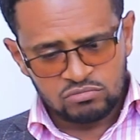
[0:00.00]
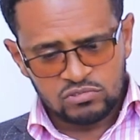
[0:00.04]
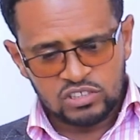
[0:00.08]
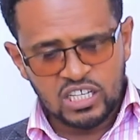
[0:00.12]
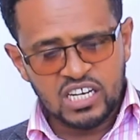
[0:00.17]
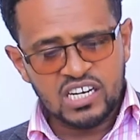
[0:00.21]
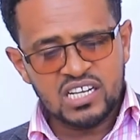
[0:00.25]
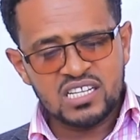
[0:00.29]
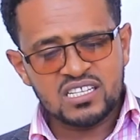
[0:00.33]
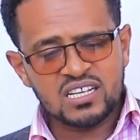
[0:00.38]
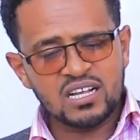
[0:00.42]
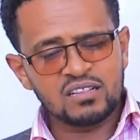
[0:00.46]

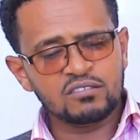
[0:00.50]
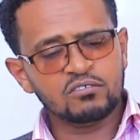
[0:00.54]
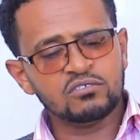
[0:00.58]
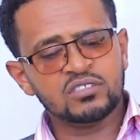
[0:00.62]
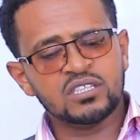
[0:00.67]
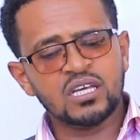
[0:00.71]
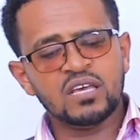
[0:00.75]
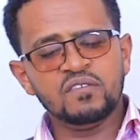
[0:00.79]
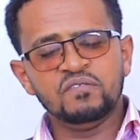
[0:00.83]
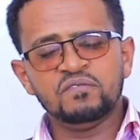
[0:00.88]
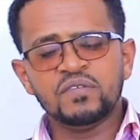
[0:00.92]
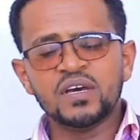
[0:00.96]
The result of
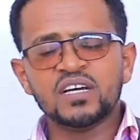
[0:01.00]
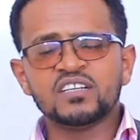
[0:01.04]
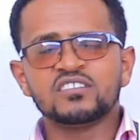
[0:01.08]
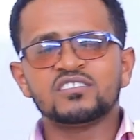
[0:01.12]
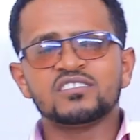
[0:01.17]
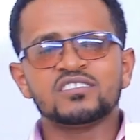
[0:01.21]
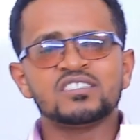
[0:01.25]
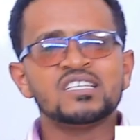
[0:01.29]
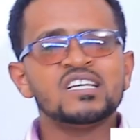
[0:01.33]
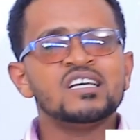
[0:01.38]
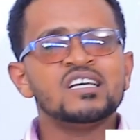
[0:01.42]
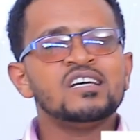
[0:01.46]
the
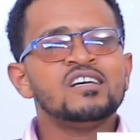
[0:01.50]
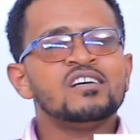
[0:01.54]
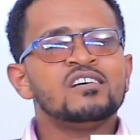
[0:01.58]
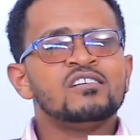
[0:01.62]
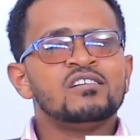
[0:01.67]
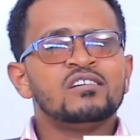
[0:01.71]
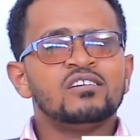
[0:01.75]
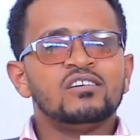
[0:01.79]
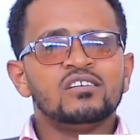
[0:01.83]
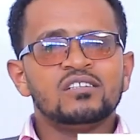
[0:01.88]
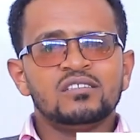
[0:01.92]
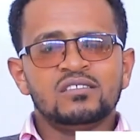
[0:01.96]
effects
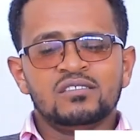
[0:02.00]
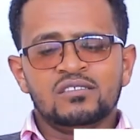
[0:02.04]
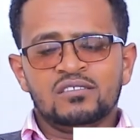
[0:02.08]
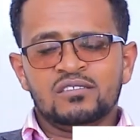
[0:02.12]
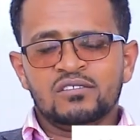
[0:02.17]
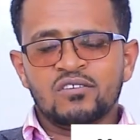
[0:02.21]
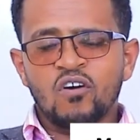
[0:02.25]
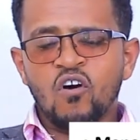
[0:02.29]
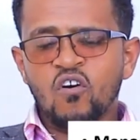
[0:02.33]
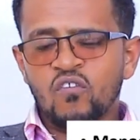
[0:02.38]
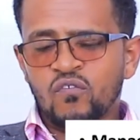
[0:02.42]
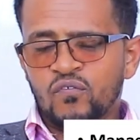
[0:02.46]

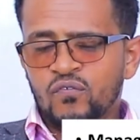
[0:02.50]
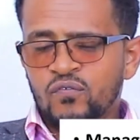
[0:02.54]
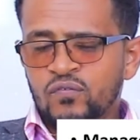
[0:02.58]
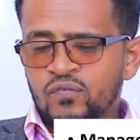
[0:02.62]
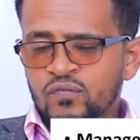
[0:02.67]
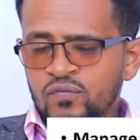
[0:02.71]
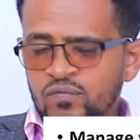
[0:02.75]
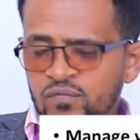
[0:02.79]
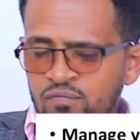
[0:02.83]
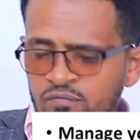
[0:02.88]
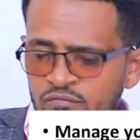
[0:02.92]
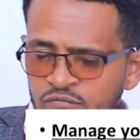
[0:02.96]
of
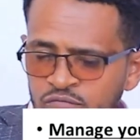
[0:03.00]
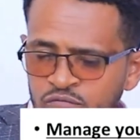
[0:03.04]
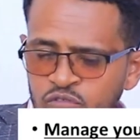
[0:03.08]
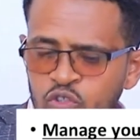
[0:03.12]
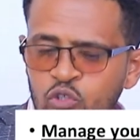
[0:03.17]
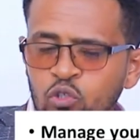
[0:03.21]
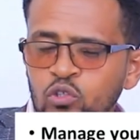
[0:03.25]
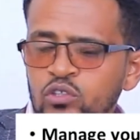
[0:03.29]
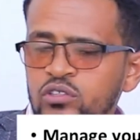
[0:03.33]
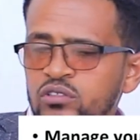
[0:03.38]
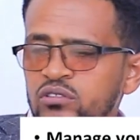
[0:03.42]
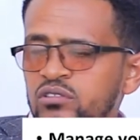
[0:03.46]

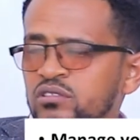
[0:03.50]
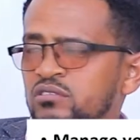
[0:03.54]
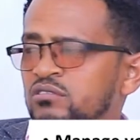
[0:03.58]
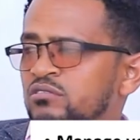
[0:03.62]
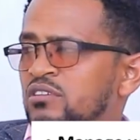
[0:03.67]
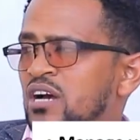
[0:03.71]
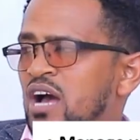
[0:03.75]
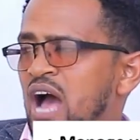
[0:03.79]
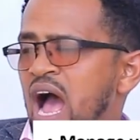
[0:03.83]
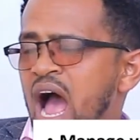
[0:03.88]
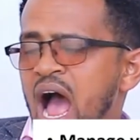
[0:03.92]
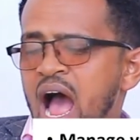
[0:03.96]
your
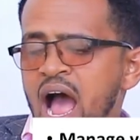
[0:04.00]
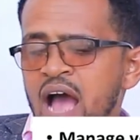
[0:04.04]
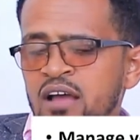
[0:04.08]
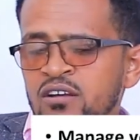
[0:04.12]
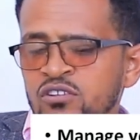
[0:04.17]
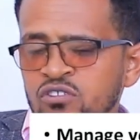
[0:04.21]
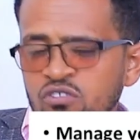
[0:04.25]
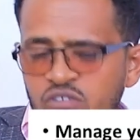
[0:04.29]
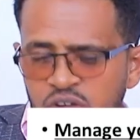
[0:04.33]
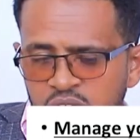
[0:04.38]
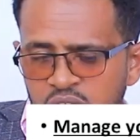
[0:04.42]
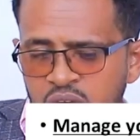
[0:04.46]

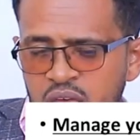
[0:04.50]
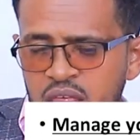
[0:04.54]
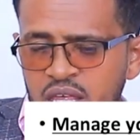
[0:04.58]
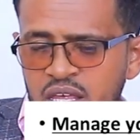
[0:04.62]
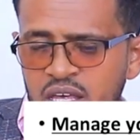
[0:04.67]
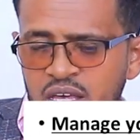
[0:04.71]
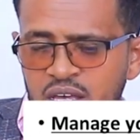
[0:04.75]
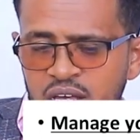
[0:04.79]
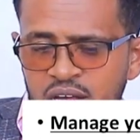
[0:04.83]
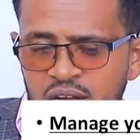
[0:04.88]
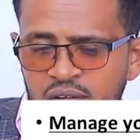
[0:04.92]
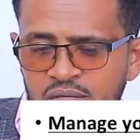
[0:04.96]

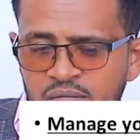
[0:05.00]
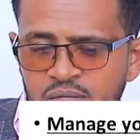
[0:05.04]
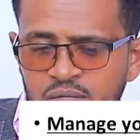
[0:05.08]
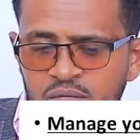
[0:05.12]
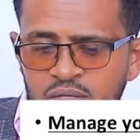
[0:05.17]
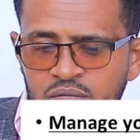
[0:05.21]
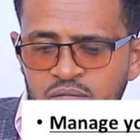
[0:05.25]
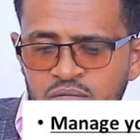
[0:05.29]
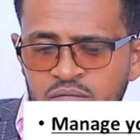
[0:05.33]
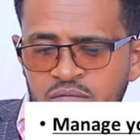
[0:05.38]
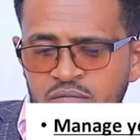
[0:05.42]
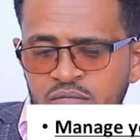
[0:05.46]
doing,
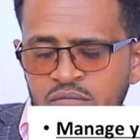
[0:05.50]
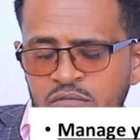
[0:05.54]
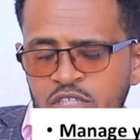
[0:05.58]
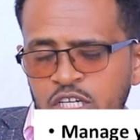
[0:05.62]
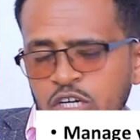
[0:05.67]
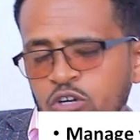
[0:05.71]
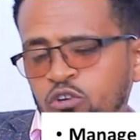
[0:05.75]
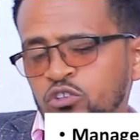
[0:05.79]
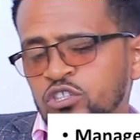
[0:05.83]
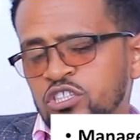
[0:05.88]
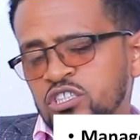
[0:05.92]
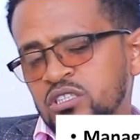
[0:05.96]

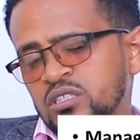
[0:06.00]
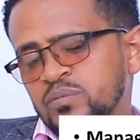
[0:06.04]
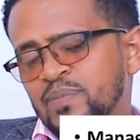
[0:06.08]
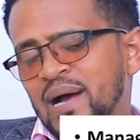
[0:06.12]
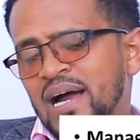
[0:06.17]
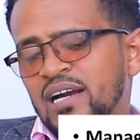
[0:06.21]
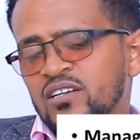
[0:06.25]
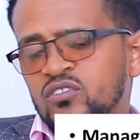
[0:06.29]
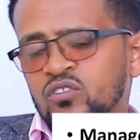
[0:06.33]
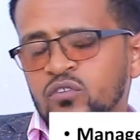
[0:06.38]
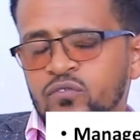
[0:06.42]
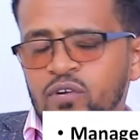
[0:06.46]
which is
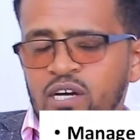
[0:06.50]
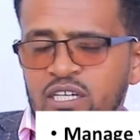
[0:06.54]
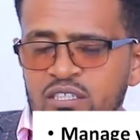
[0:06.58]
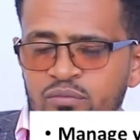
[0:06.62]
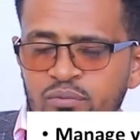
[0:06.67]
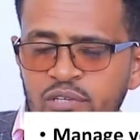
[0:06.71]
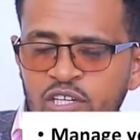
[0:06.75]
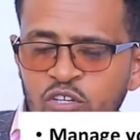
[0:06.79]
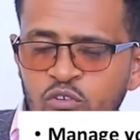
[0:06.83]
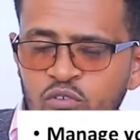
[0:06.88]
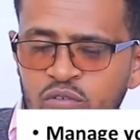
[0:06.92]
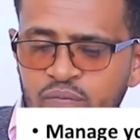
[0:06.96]
part of what?
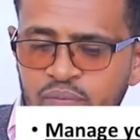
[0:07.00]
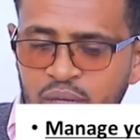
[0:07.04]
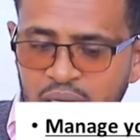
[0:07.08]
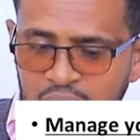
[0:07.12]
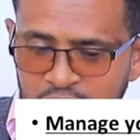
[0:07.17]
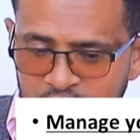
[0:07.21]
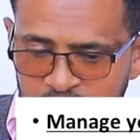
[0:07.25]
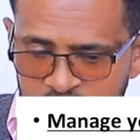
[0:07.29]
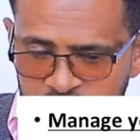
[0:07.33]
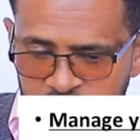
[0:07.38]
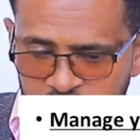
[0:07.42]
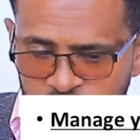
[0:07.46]
Your
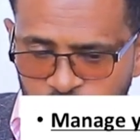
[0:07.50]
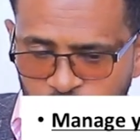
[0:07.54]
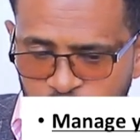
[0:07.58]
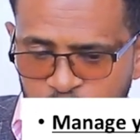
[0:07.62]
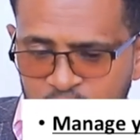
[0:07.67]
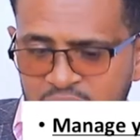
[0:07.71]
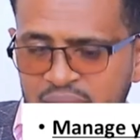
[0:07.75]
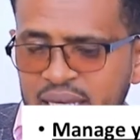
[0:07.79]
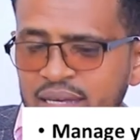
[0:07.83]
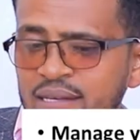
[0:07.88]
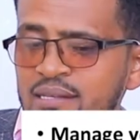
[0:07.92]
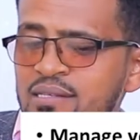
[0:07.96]
feelings. So
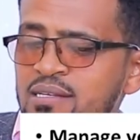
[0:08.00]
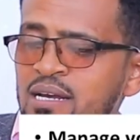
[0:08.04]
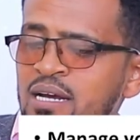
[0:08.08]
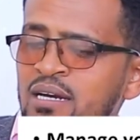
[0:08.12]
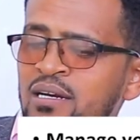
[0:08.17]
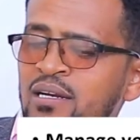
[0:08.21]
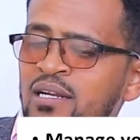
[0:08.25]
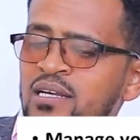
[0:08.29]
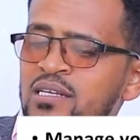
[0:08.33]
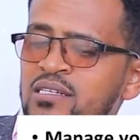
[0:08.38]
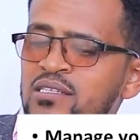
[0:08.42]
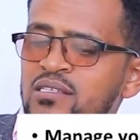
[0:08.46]
feelings are
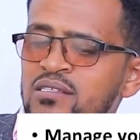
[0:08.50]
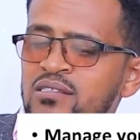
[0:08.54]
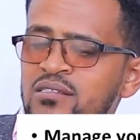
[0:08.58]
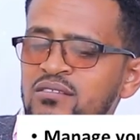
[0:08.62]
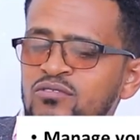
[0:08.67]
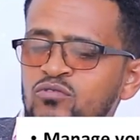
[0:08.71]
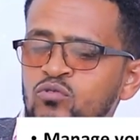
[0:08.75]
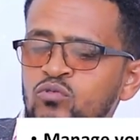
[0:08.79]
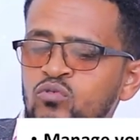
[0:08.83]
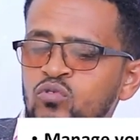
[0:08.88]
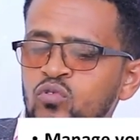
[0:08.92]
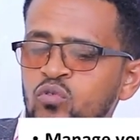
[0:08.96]
less
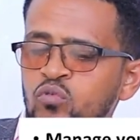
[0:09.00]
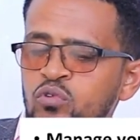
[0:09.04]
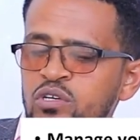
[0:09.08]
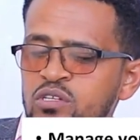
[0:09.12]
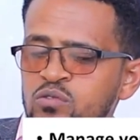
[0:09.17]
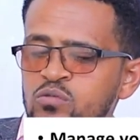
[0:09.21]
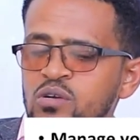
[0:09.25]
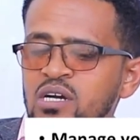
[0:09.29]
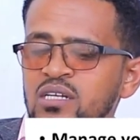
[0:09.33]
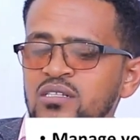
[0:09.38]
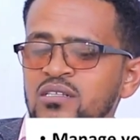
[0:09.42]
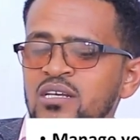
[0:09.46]
to do with
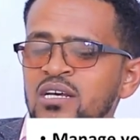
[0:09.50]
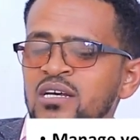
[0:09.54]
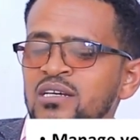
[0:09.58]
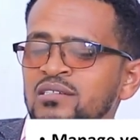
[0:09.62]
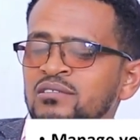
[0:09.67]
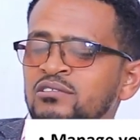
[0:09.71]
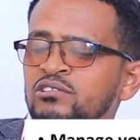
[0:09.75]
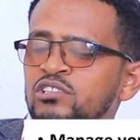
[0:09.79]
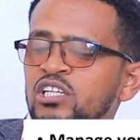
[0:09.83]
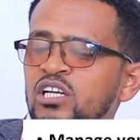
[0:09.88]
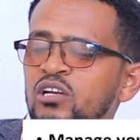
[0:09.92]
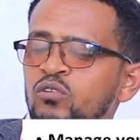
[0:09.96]
what?
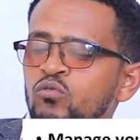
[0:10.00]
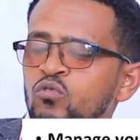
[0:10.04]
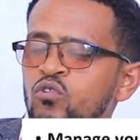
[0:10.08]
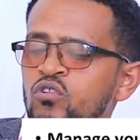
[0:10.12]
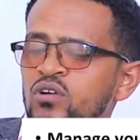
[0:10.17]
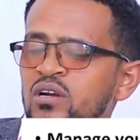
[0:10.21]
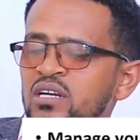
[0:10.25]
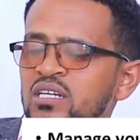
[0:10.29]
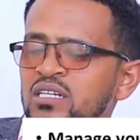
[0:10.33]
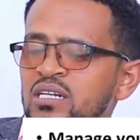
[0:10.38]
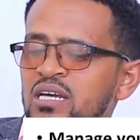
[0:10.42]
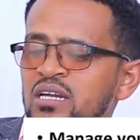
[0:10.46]
Real
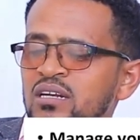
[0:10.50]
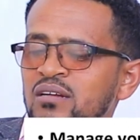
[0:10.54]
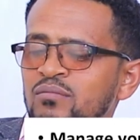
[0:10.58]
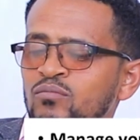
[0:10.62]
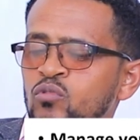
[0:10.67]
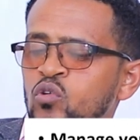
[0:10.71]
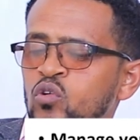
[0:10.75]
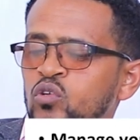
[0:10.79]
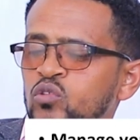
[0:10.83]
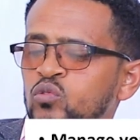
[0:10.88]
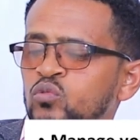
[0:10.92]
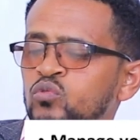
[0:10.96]
world and
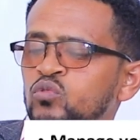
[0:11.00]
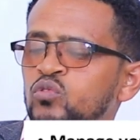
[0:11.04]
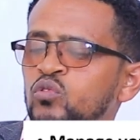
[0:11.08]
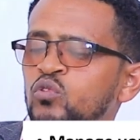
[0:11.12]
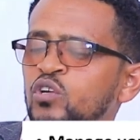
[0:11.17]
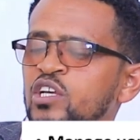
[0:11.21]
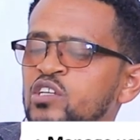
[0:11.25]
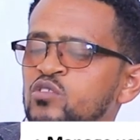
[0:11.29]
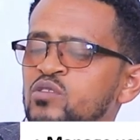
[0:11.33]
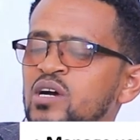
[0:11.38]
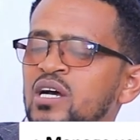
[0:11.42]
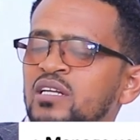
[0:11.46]
more to do
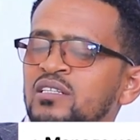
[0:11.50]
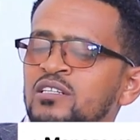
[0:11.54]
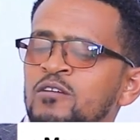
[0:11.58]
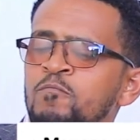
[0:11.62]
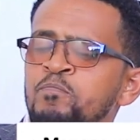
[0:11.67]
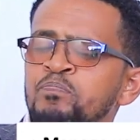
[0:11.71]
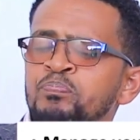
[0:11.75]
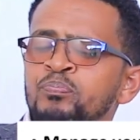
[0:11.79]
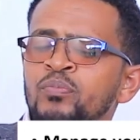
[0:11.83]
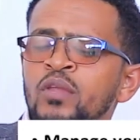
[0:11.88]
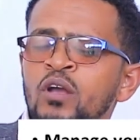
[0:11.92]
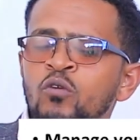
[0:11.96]
with
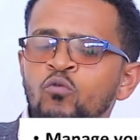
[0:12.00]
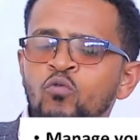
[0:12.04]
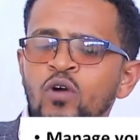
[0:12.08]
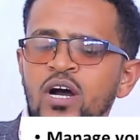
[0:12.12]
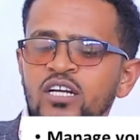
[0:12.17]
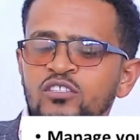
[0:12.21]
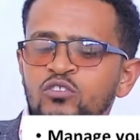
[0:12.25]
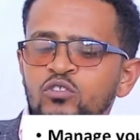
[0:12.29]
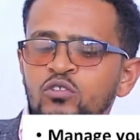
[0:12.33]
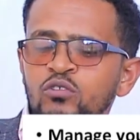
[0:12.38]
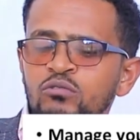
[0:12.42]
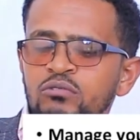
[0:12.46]
what?
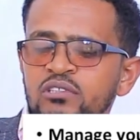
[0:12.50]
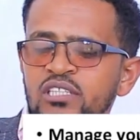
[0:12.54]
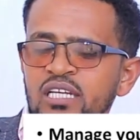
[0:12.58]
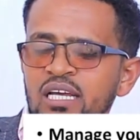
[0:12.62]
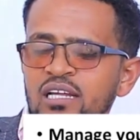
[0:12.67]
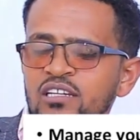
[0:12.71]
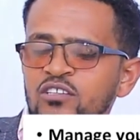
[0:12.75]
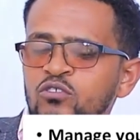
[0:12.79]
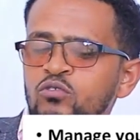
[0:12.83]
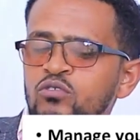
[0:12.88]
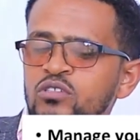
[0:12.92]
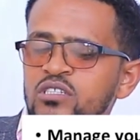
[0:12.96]
What you
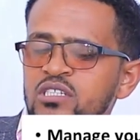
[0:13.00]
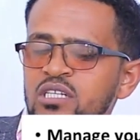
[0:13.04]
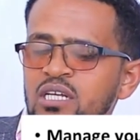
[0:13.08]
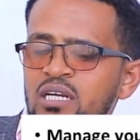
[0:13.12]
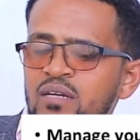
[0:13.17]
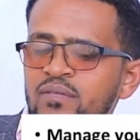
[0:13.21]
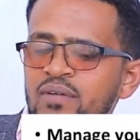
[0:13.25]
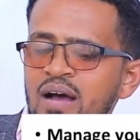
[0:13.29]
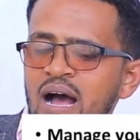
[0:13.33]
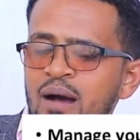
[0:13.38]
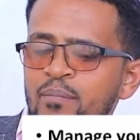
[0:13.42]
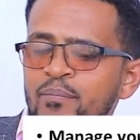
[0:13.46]
tell
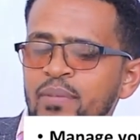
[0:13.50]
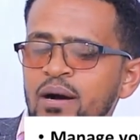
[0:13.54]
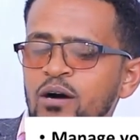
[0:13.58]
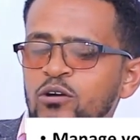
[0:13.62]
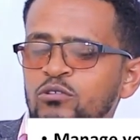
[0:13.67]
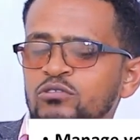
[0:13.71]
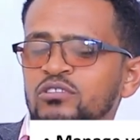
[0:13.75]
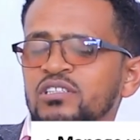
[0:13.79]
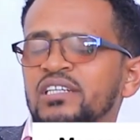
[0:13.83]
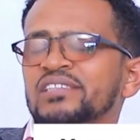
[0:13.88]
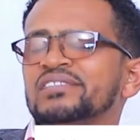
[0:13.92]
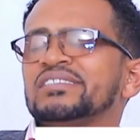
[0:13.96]
yourself
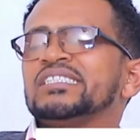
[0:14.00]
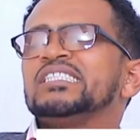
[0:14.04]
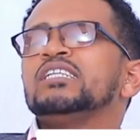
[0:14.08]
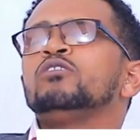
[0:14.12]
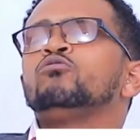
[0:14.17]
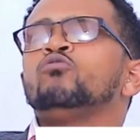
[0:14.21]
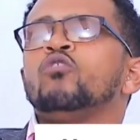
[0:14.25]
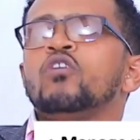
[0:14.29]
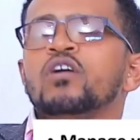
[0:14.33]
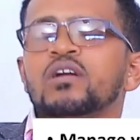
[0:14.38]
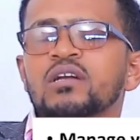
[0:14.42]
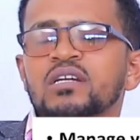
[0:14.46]
about the real
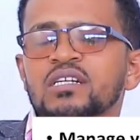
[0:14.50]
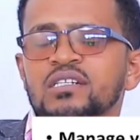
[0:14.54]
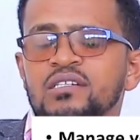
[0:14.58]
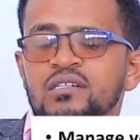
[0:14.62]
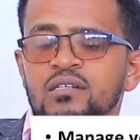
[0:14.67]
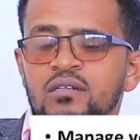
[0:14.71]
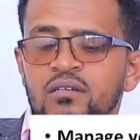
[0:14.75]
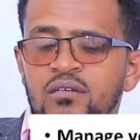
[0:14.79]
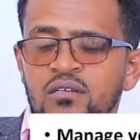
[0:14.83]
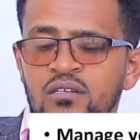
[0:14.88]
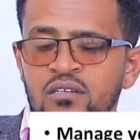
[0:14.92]
world.